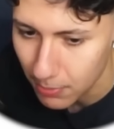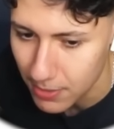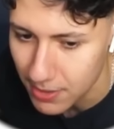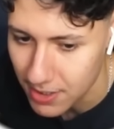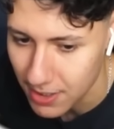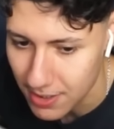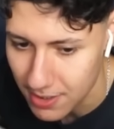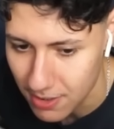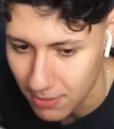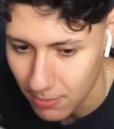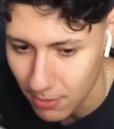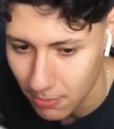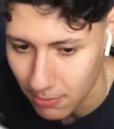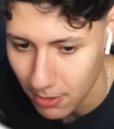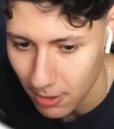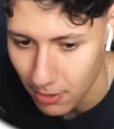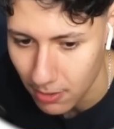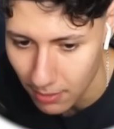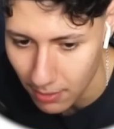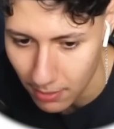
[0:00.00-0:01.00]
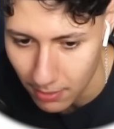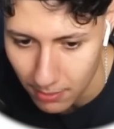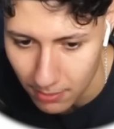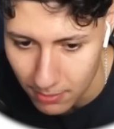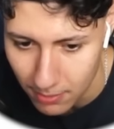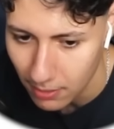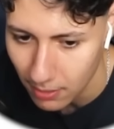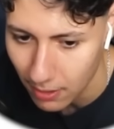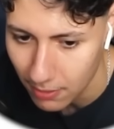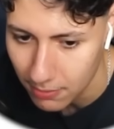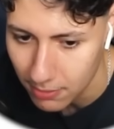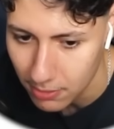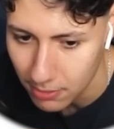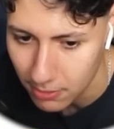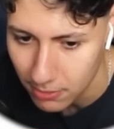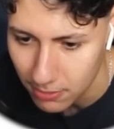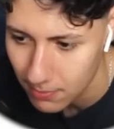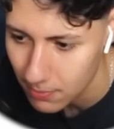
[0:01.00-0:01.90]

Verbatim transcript: Appreciate you, bro, bro. Uh, love you.